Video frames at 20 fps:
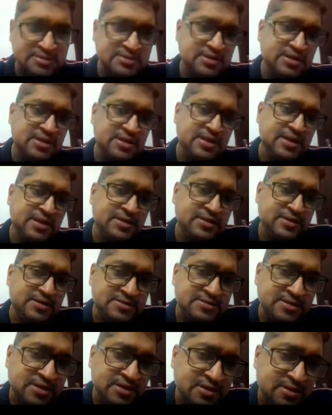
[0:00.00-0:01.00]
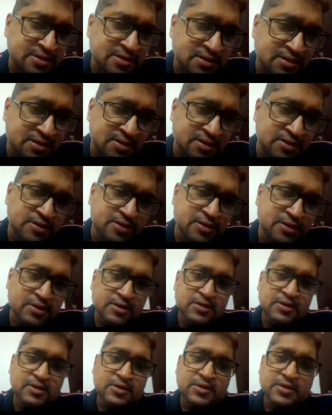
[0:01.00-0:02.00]
layer and
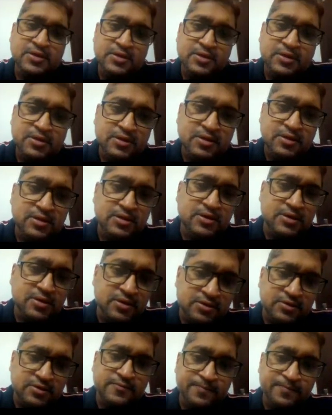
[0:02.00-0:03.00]
uh,